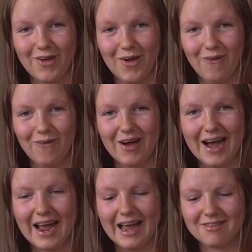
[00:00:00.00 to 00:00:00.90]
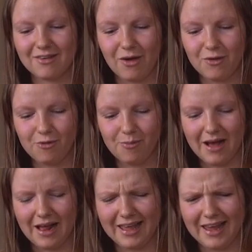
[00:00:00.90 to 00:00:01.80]
go i had to go to
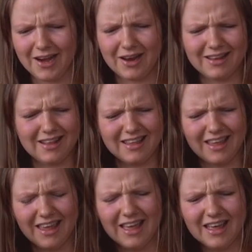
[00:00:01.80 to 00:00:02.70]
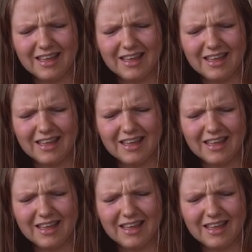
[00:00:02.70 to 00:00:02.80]
bali and the